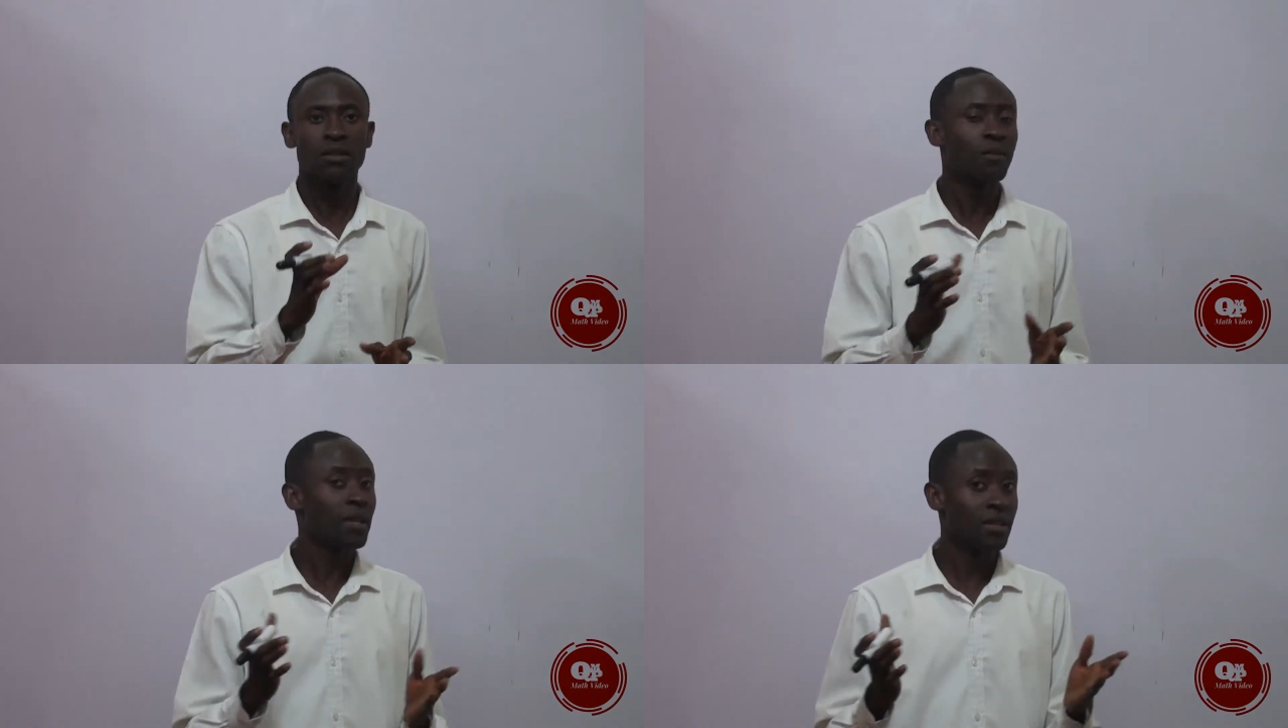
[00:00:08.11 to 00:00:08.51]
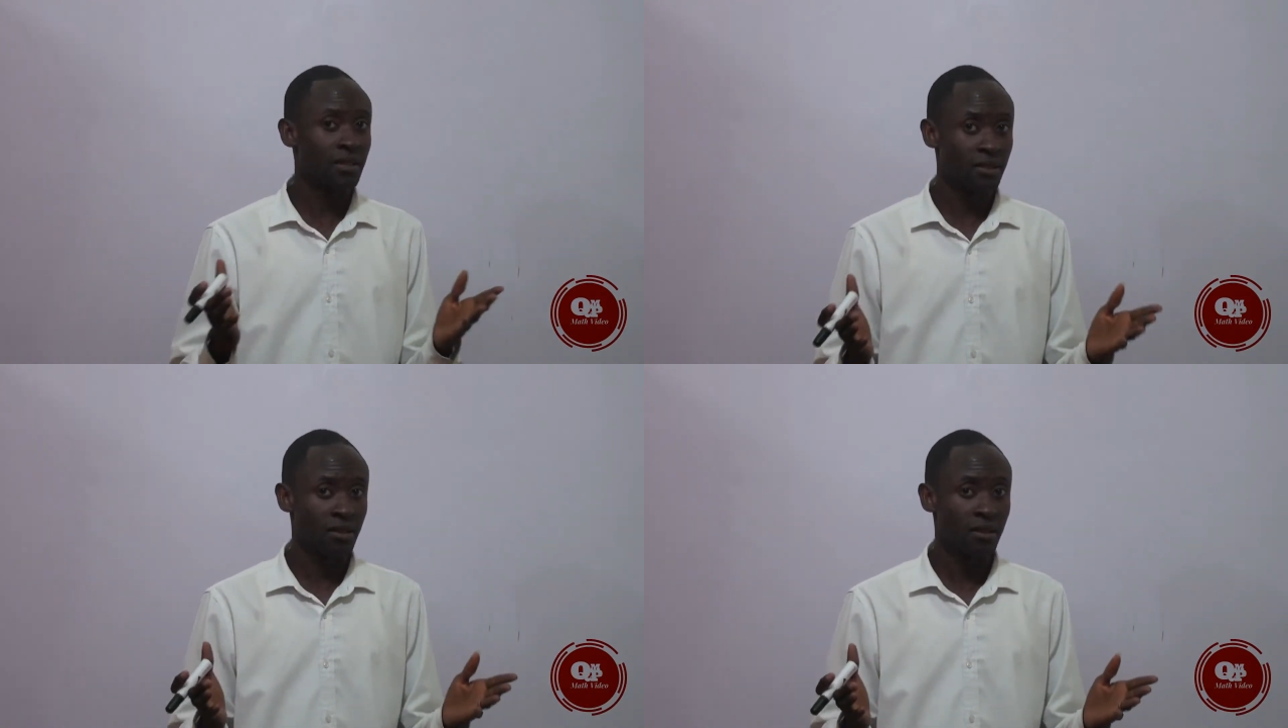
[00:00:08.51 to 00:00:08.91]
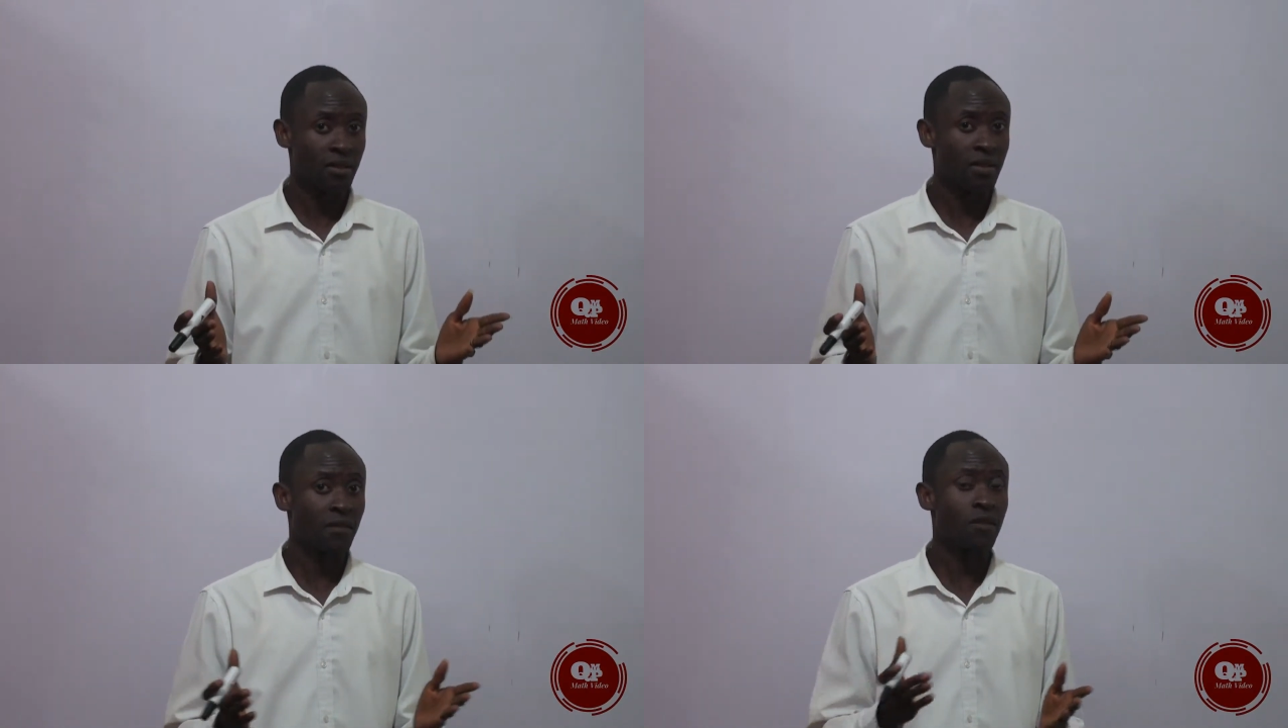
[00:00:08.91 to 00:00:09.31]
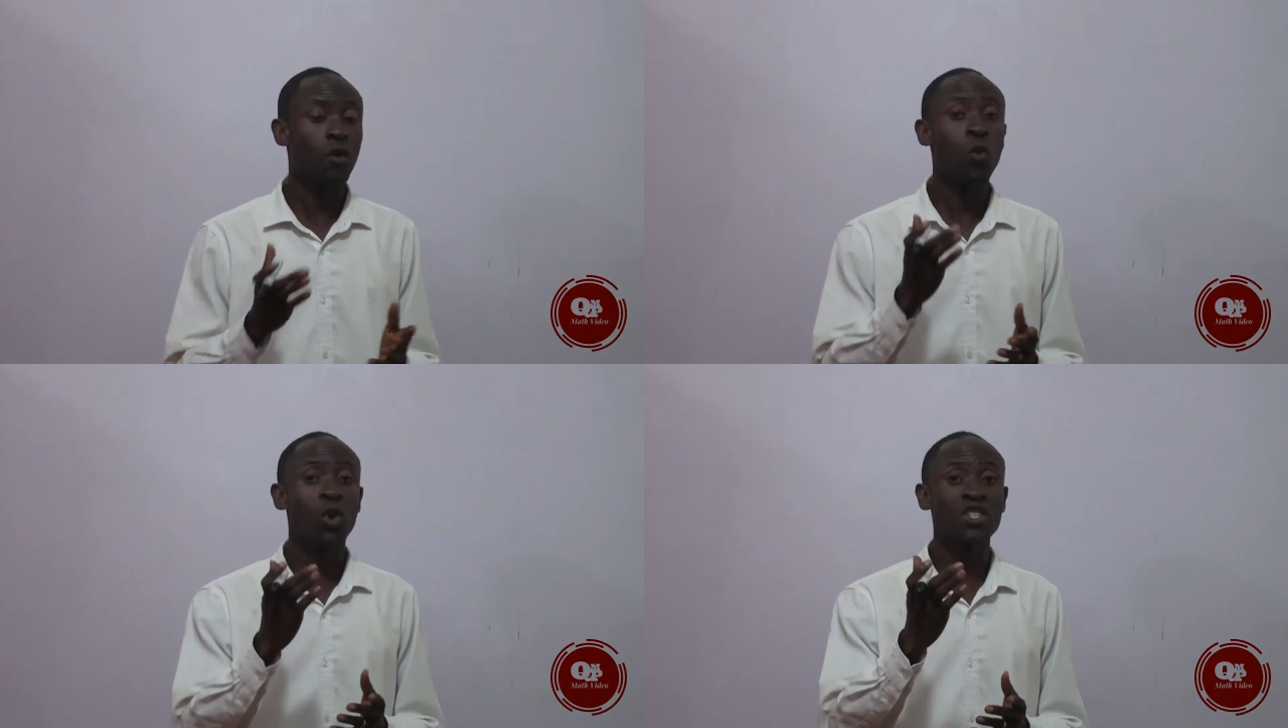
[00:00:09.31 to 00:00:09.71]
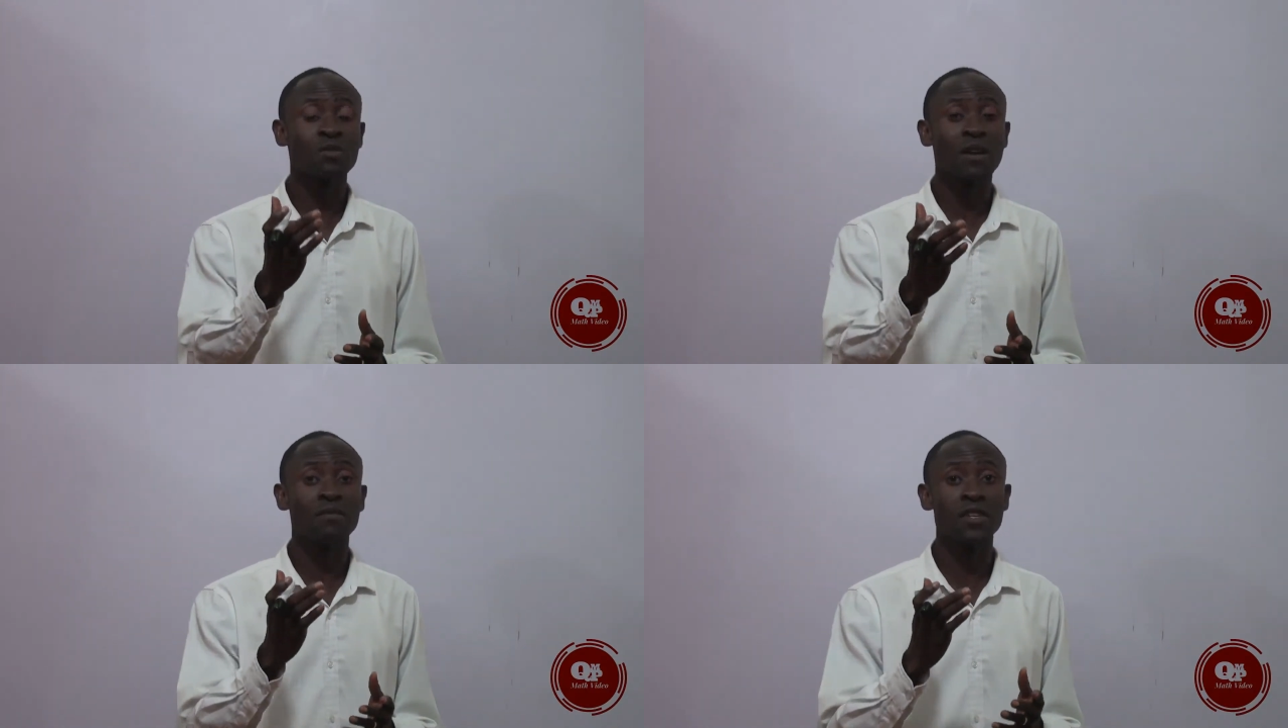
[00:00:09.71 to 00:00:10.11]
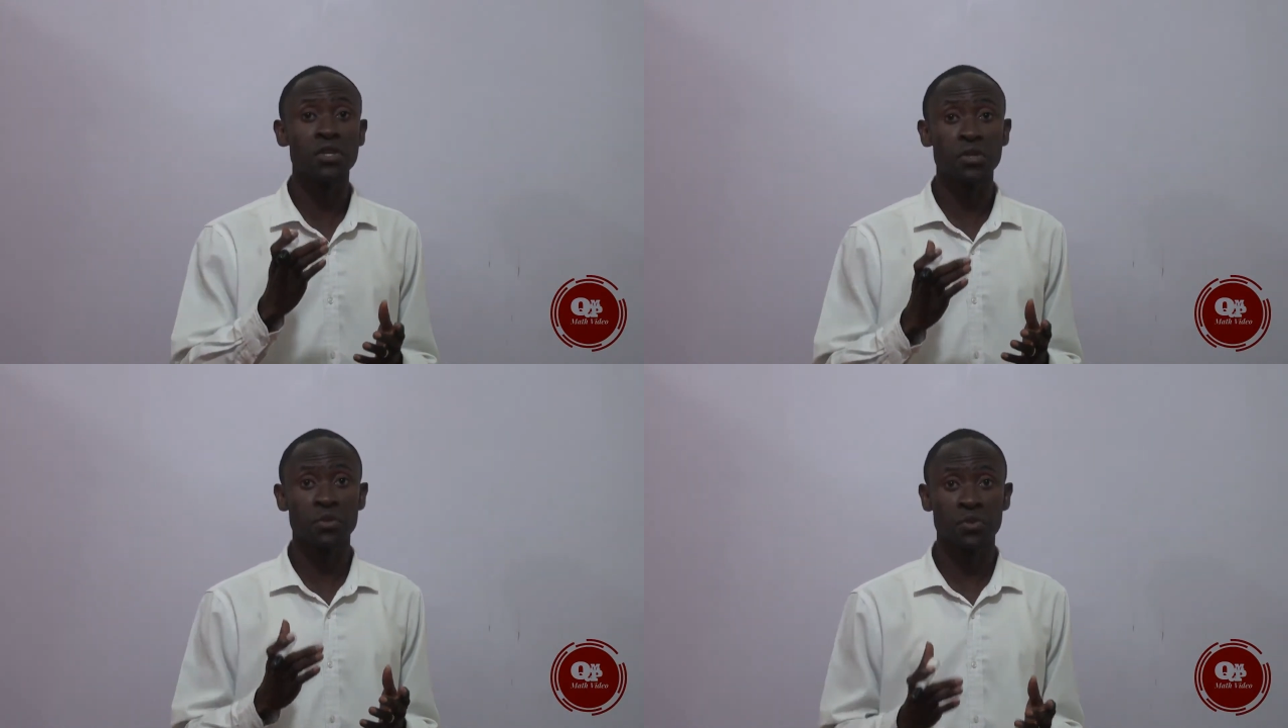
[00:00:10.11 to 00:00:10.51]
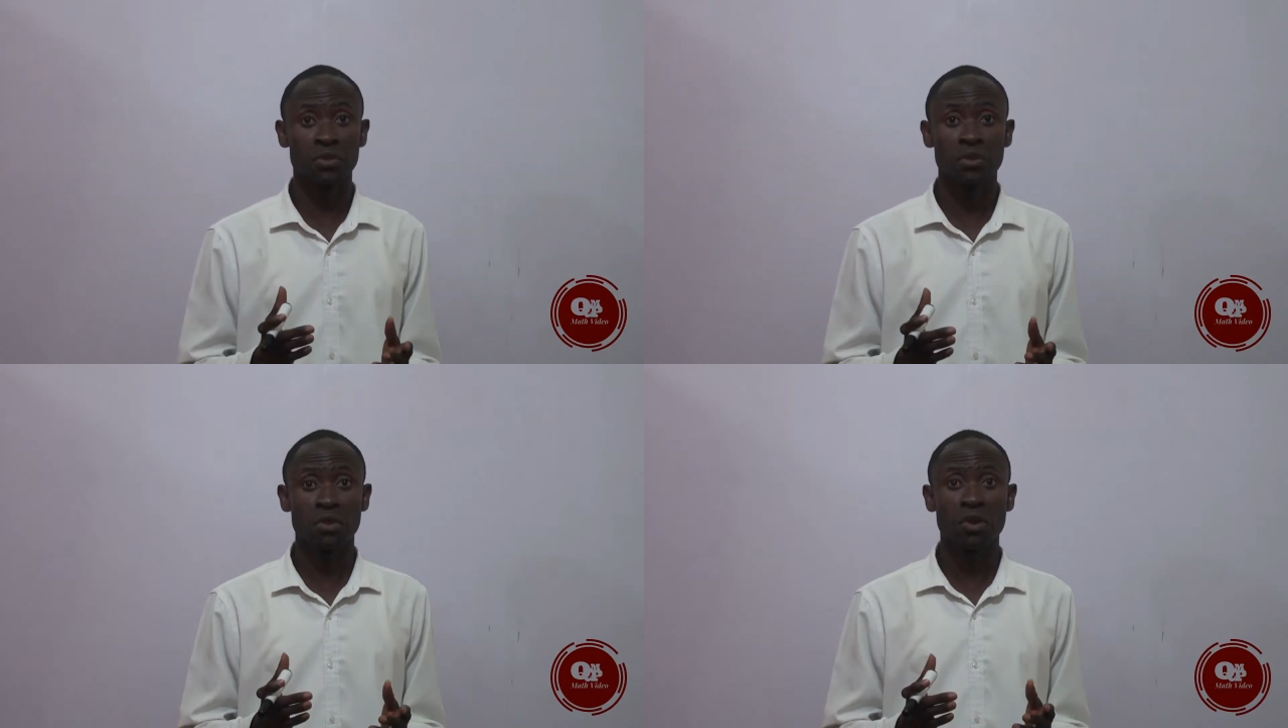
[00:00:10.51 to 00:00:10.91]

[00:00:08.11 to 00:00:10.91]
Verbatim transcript: Please, if you have not watched my videos